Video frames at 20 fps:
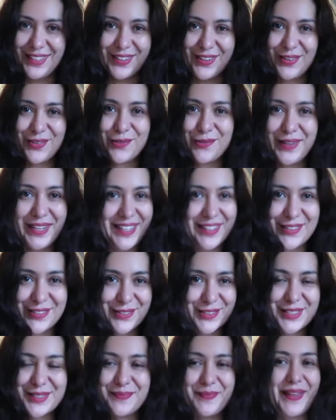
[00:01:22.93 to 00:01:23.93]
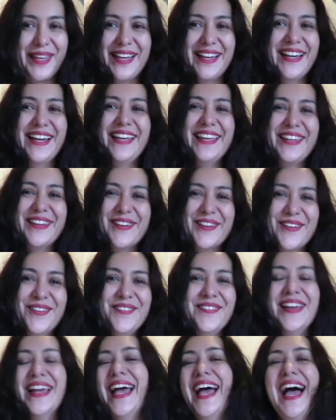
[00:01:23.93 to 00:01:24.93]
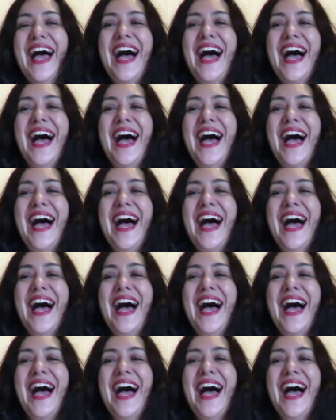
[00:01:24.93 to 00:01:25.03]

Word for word: you know, read or speak, you know.